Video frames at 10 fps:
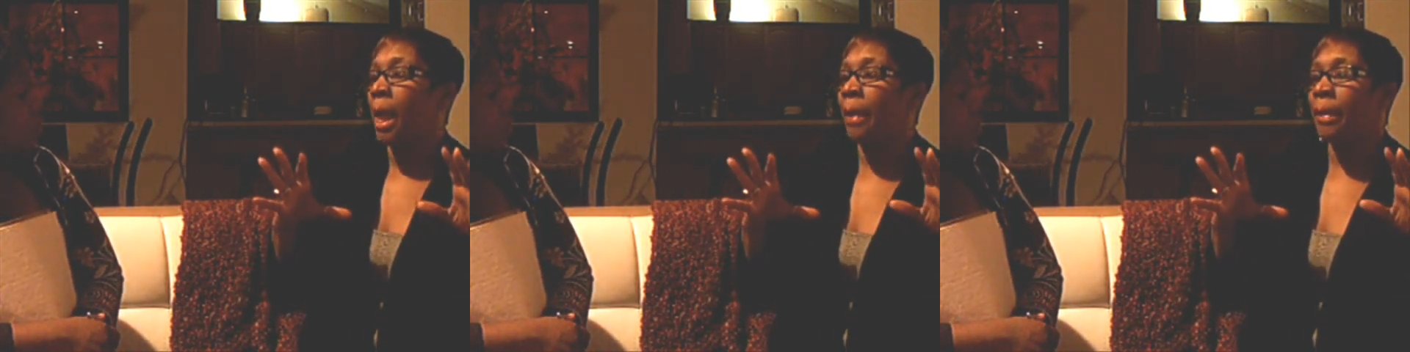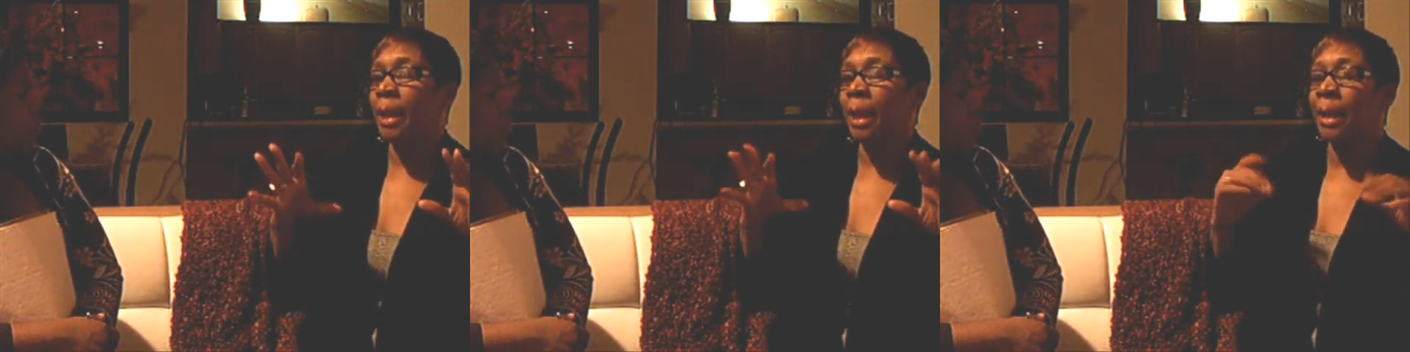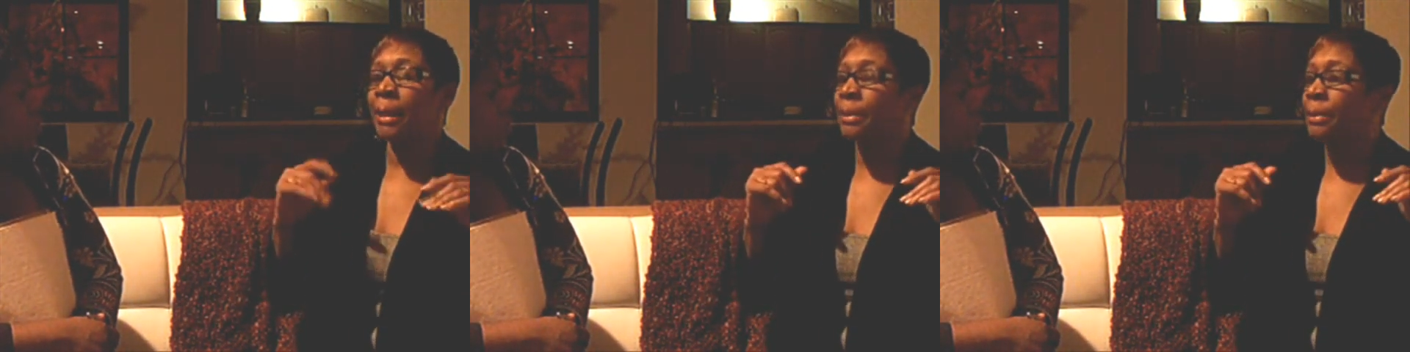and then
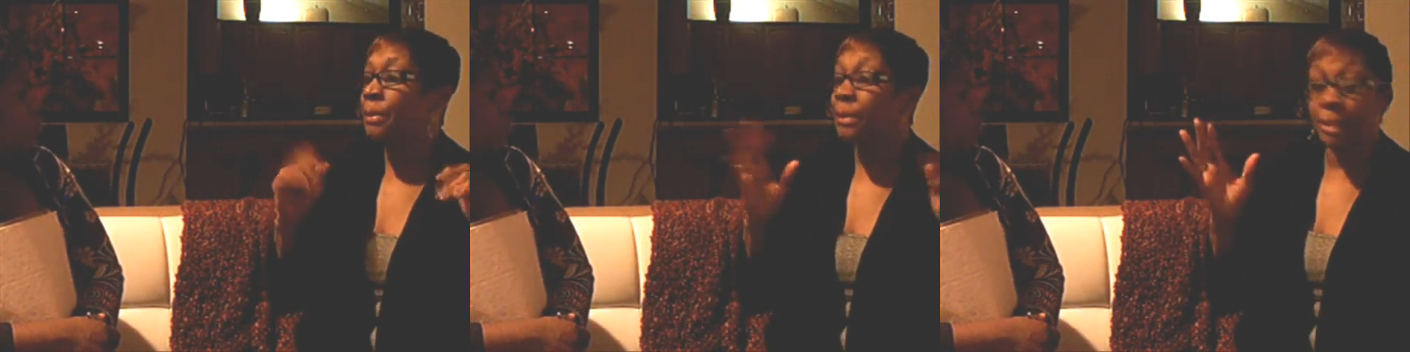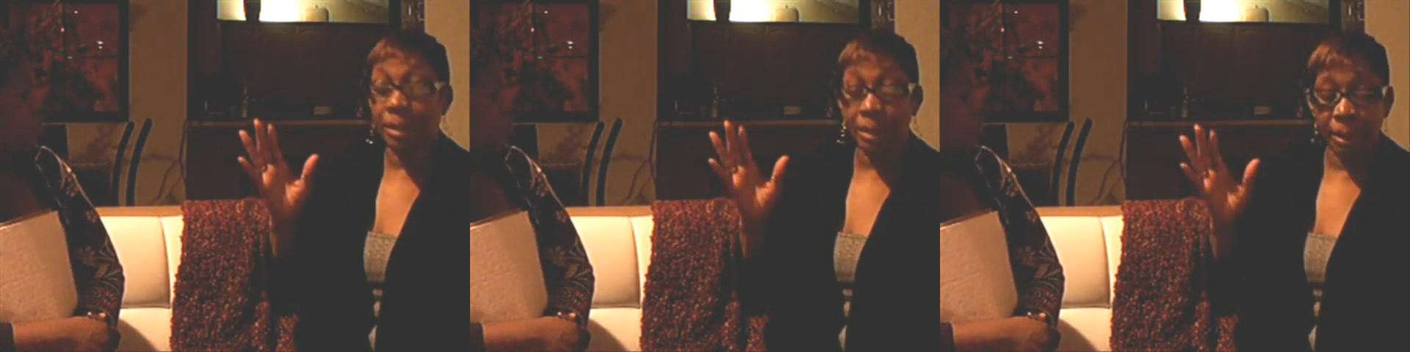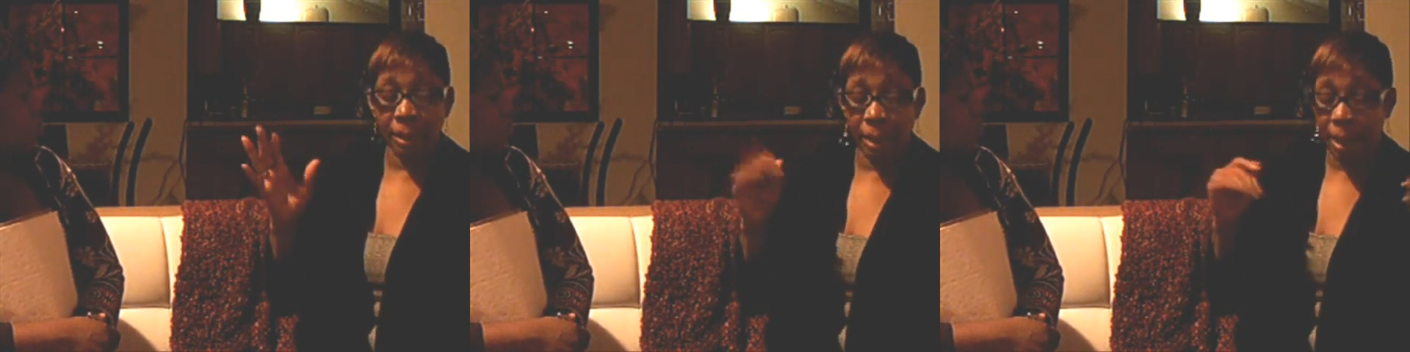I didn't
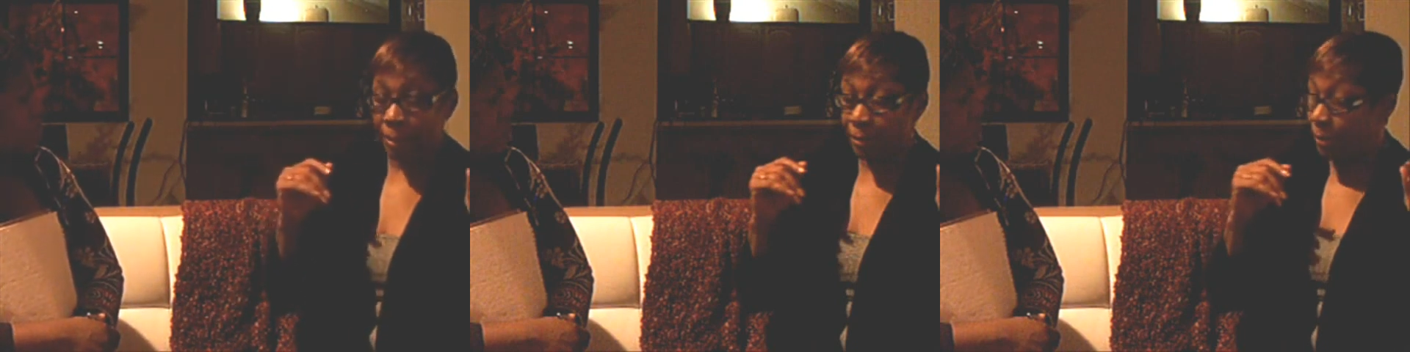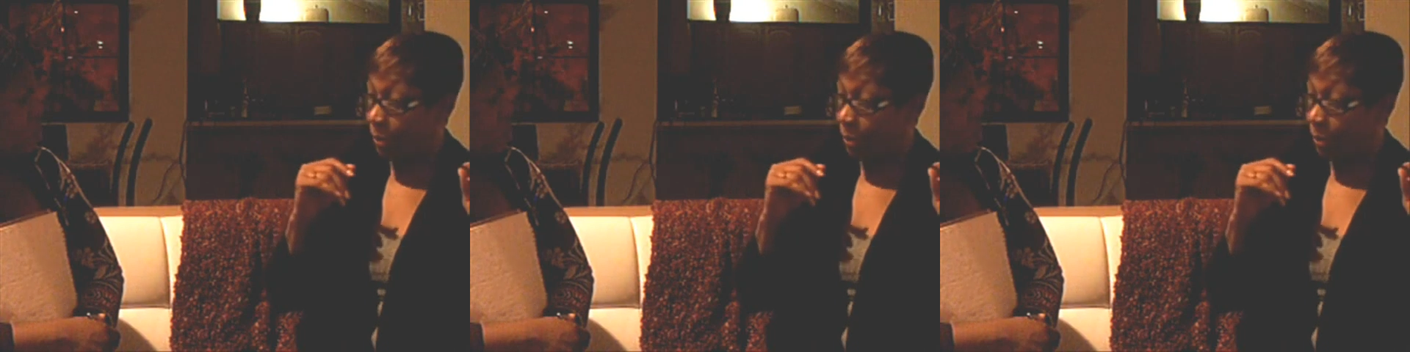see, I